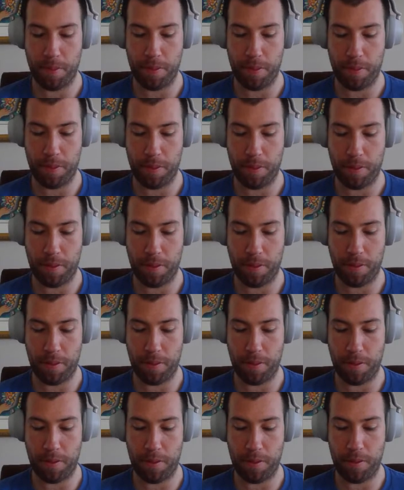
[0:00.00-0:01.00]

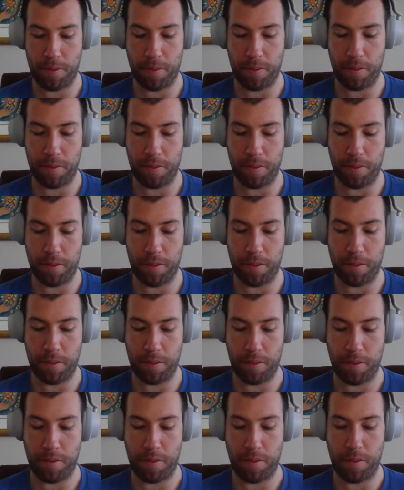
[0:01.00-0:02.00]

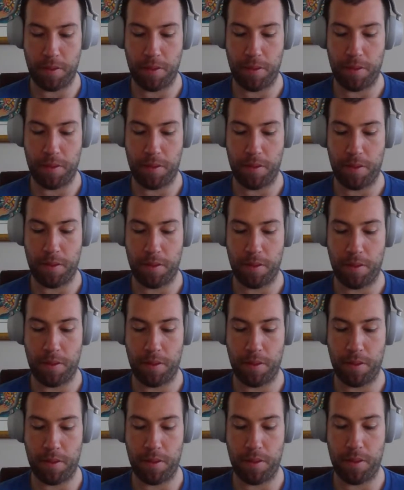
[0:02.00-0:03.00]

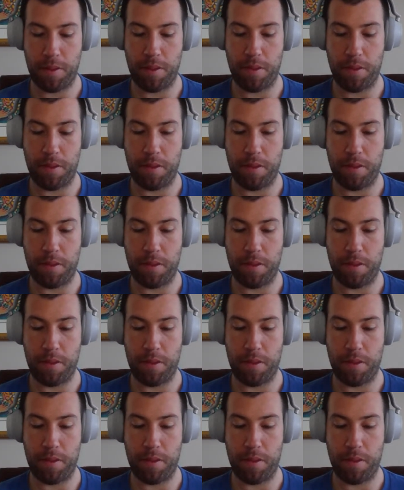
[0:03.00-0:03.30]
The person shown says nothing.